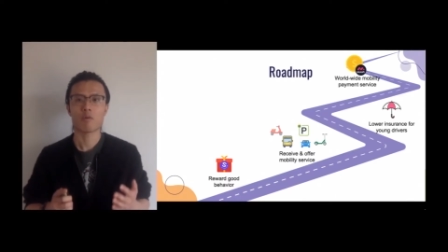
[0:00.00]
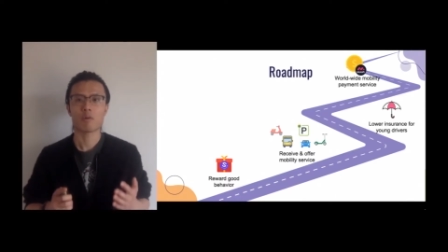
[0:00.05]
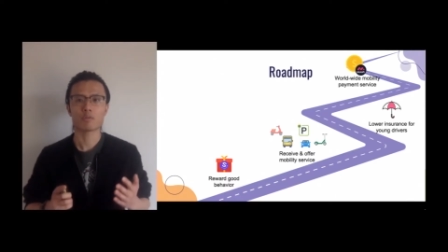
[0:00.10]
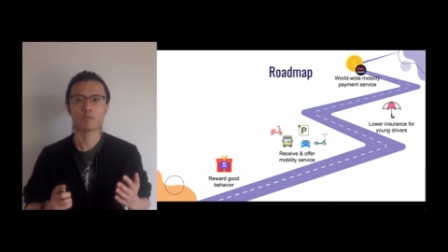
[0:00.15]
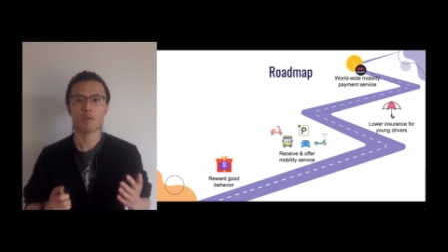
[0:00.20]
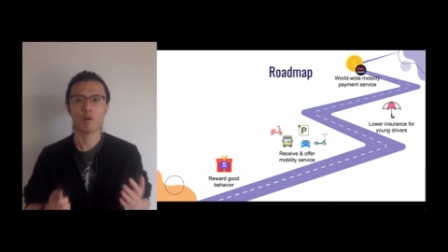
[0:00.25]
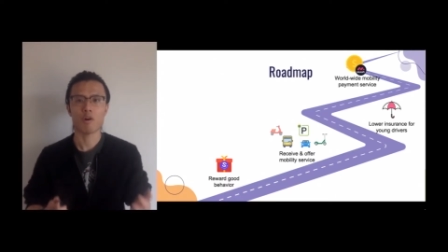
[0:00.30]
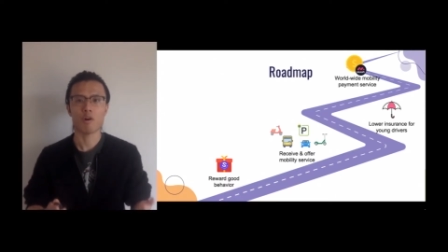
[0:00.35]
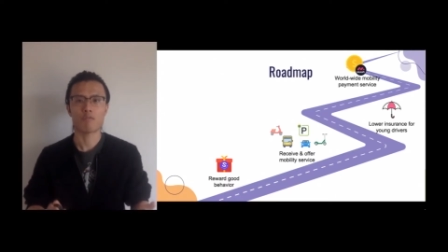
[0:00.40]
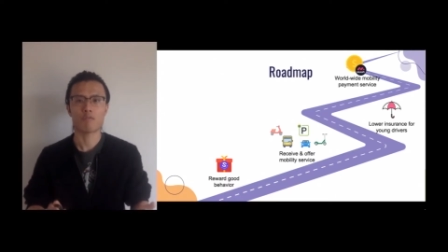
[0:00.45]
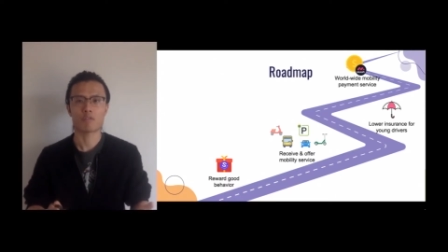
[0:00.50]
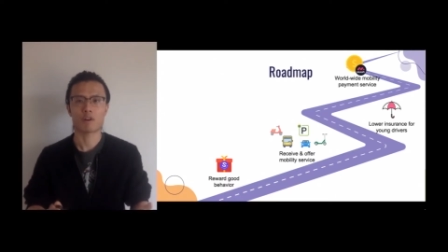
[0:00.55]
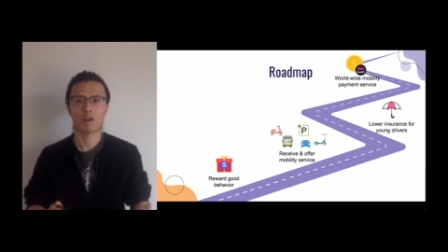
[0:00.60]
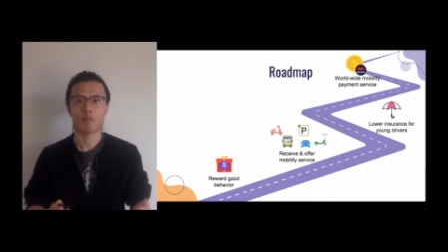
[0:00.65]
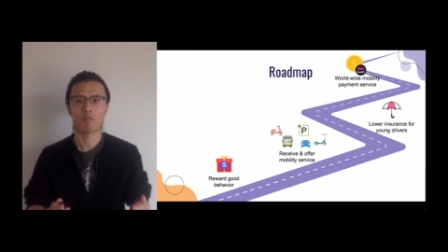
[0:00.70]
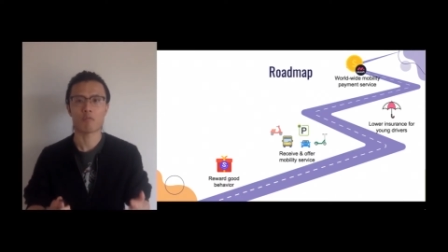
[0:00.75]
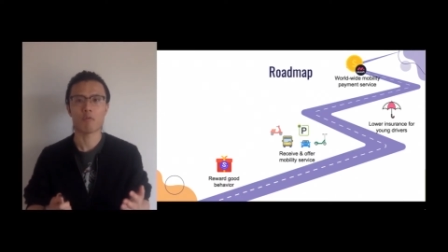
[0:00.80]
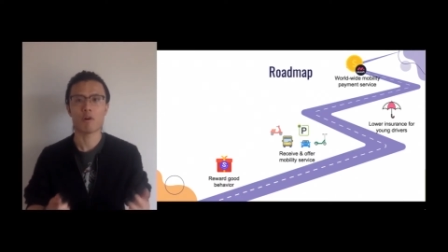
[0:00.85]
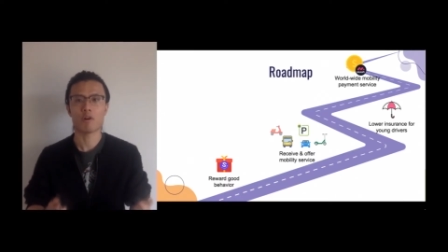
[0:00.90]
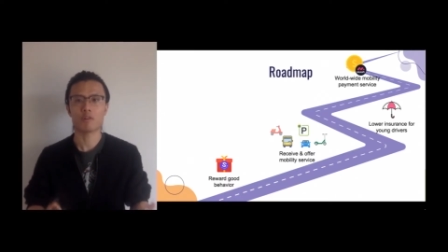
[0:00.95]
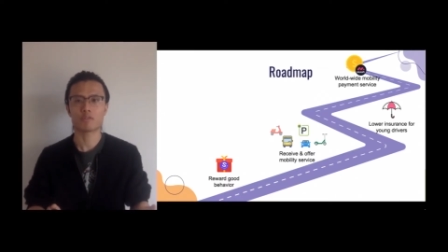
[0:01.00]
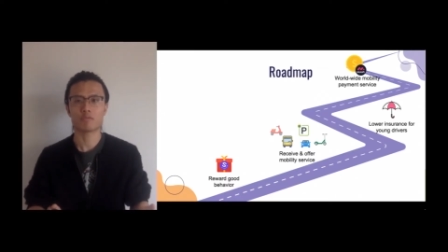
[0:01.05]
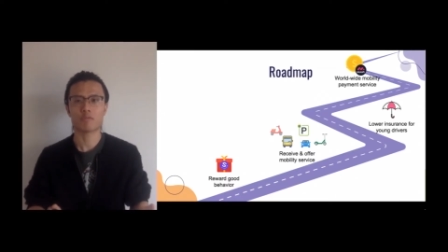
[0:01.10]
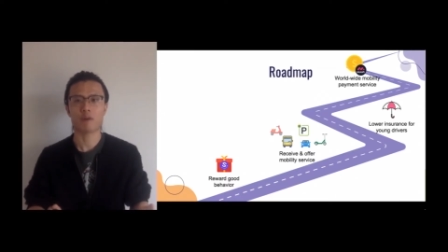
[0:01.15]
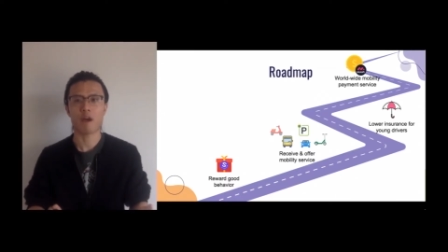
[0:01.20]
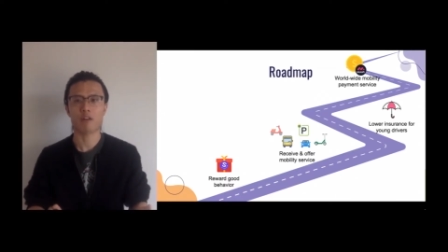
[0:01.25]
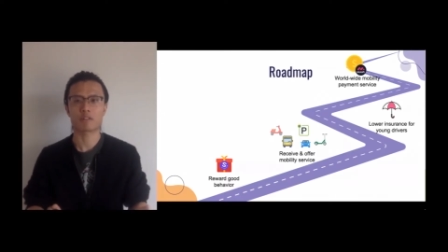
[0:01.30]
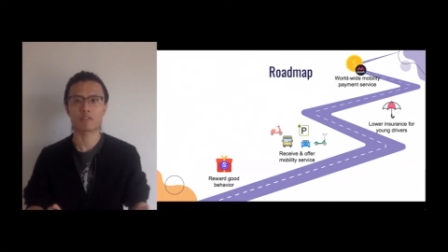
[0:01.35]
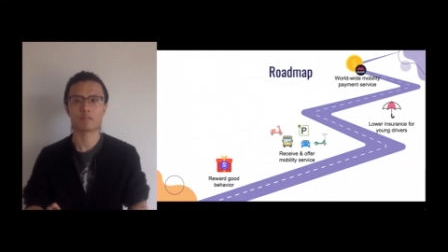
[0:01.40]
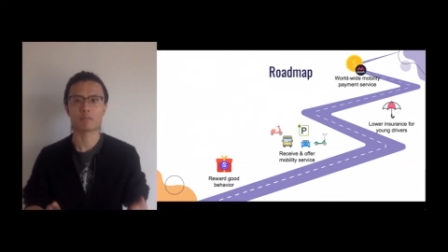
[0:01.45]
want to offer a
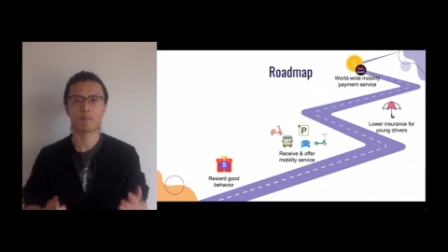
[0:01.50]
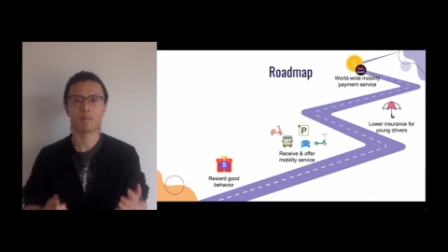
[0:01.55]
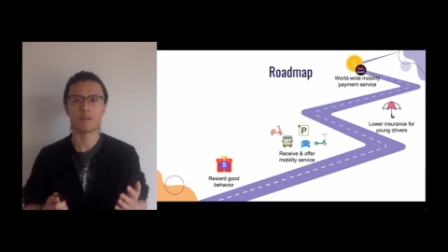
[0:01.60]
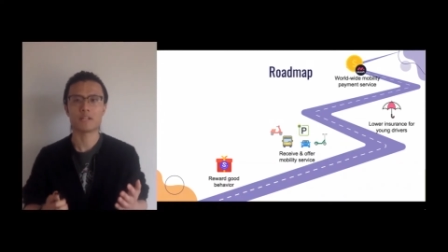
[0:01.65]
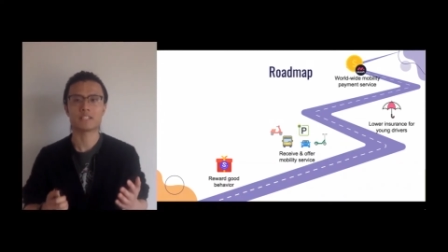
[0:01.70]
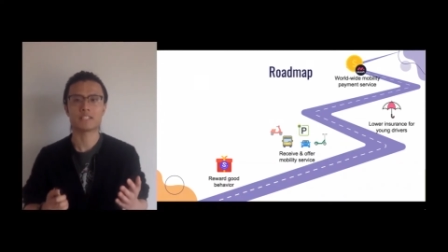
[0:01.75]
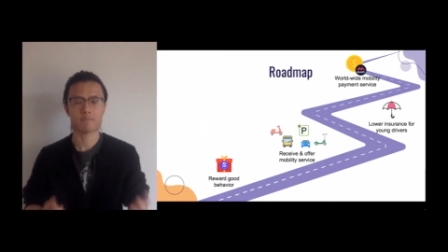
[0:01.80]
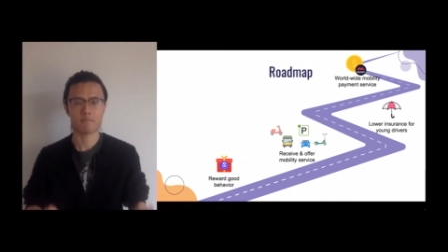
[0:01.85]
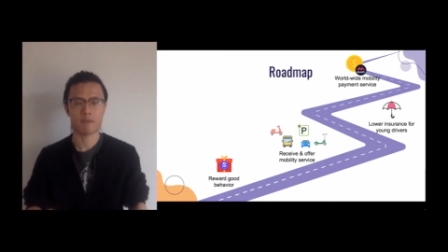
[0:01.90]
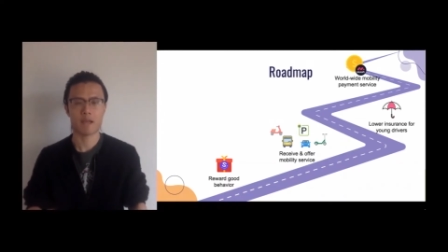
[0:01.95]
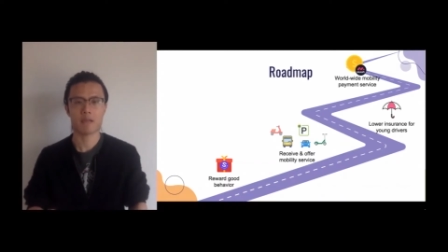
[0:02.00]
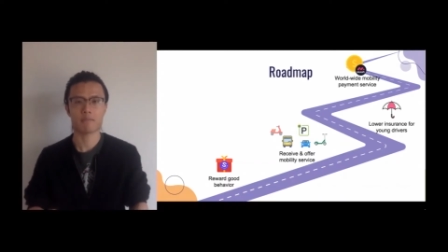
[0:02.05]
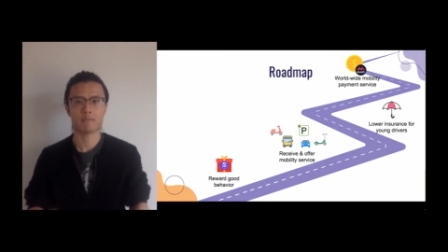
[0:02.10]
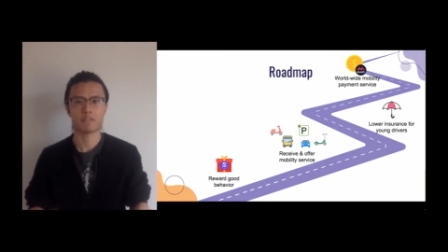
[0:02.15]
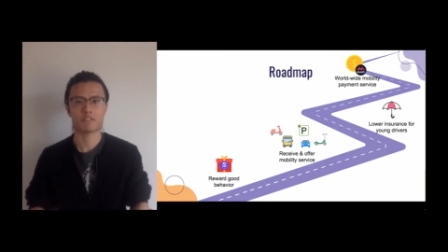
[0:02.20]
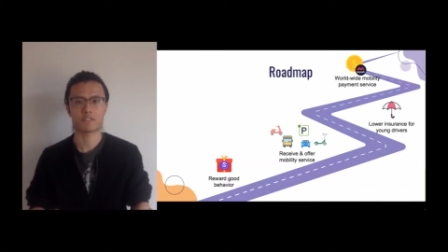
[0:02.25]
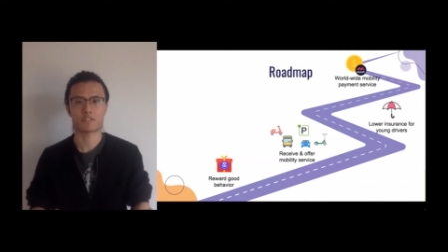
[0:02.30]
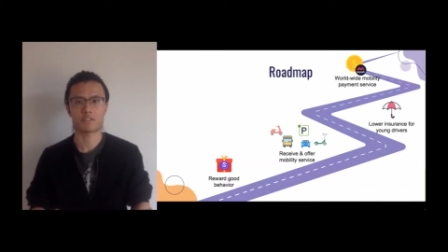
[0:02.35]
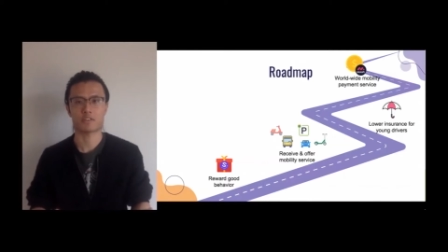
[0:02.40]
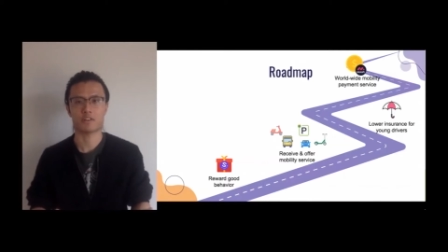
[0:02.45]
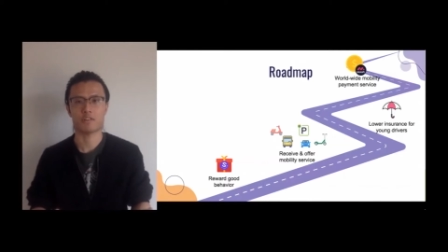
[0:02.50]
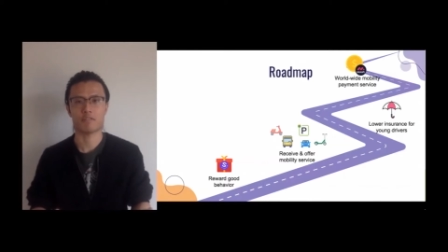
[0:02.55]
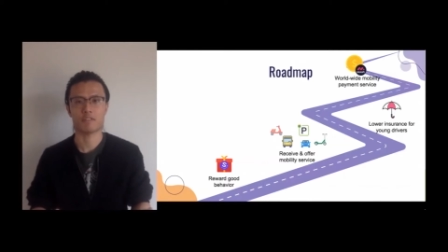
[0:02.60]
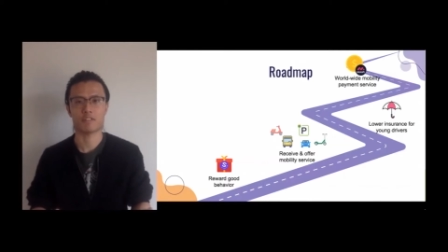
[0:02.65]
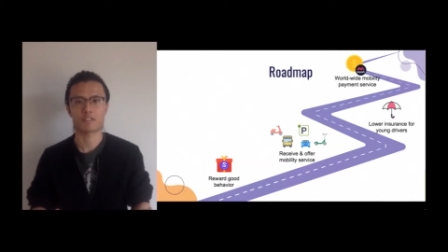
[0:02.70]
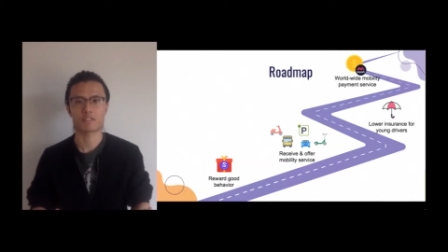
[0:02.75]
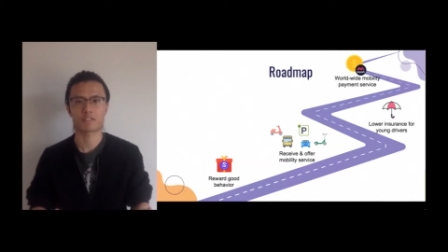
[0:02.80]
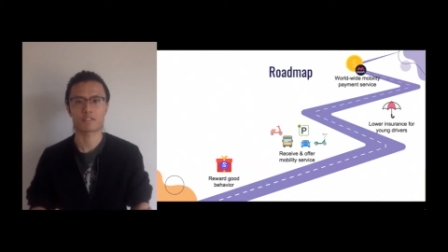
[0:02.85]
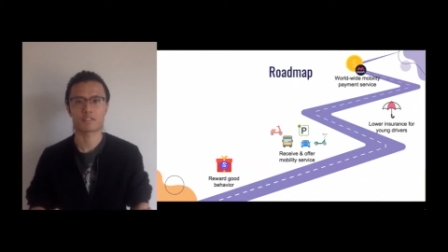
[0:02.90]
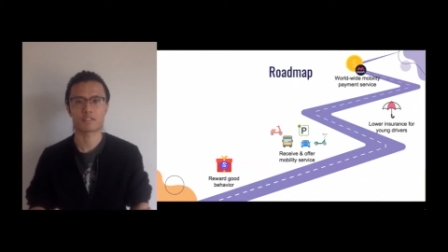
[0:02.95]
worldwide mobility payment
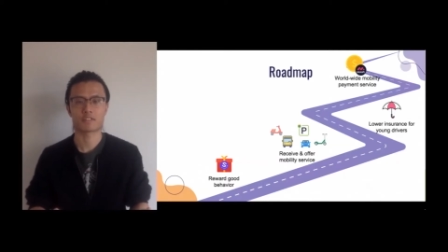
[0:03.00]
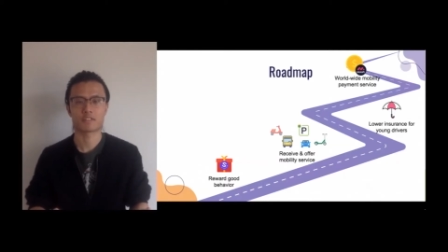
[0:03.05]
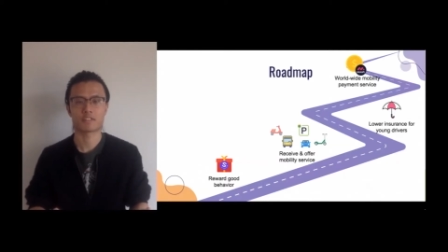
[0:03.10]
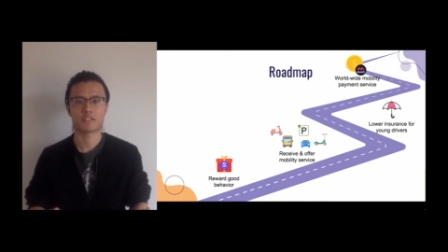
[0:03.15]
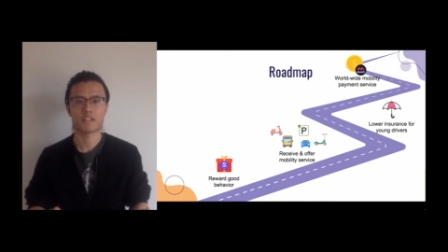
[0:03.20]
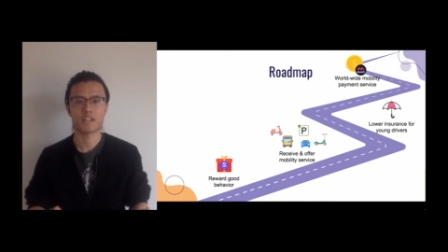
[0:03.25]
service